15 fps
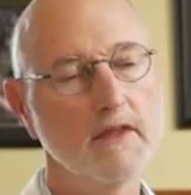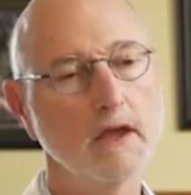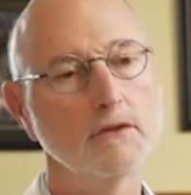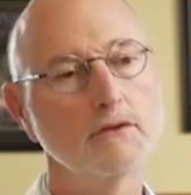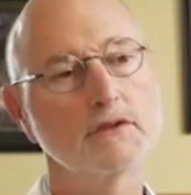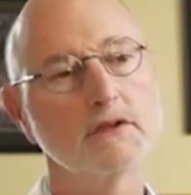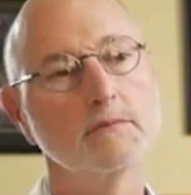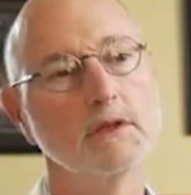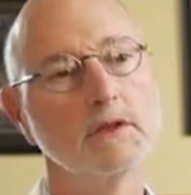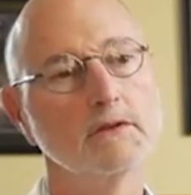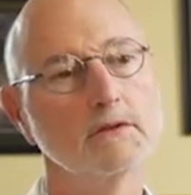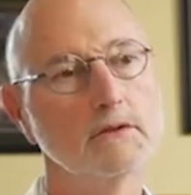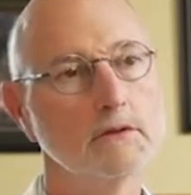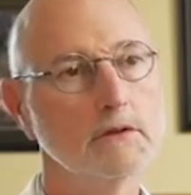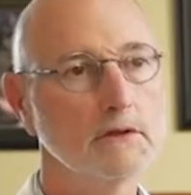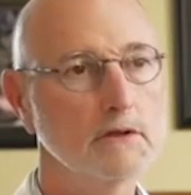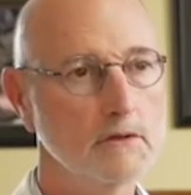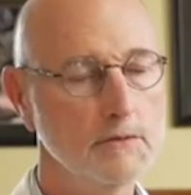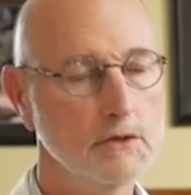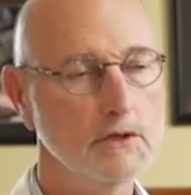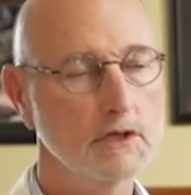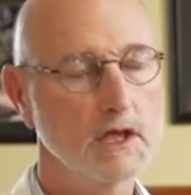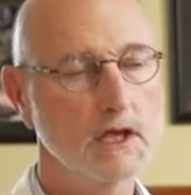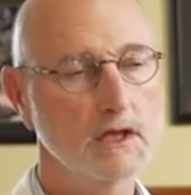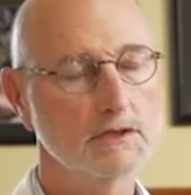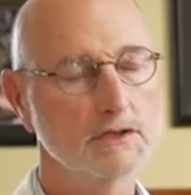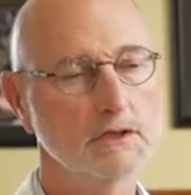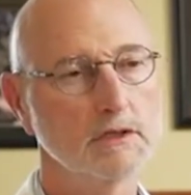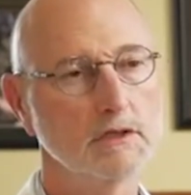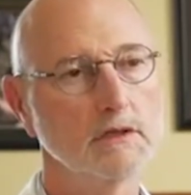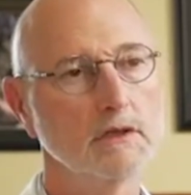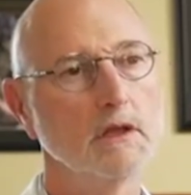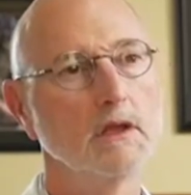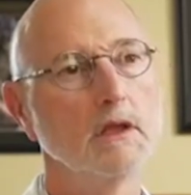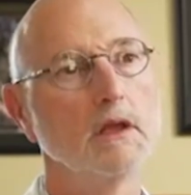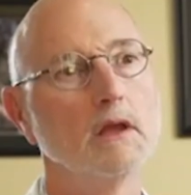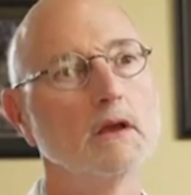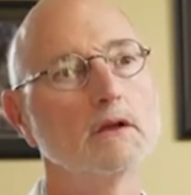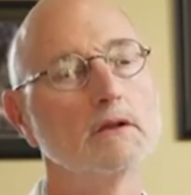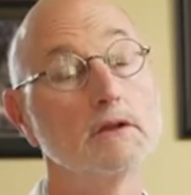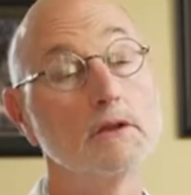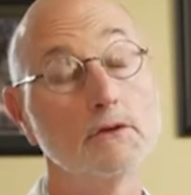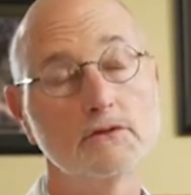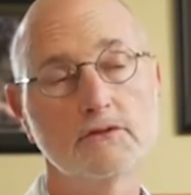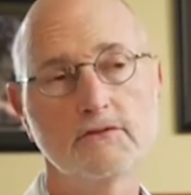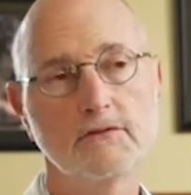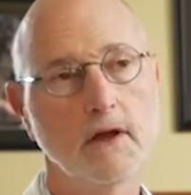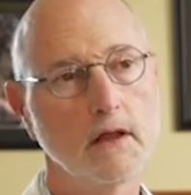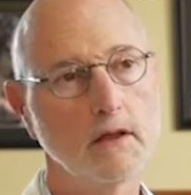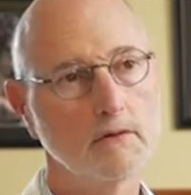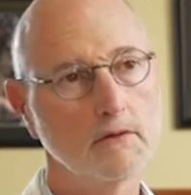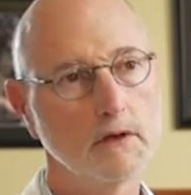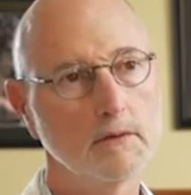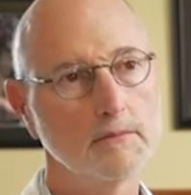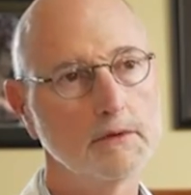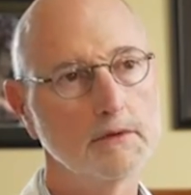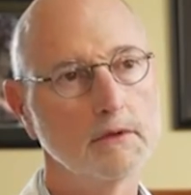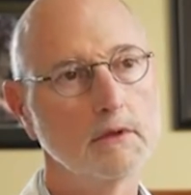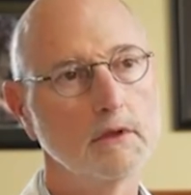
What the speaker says: that usually means good communication, close follow-up,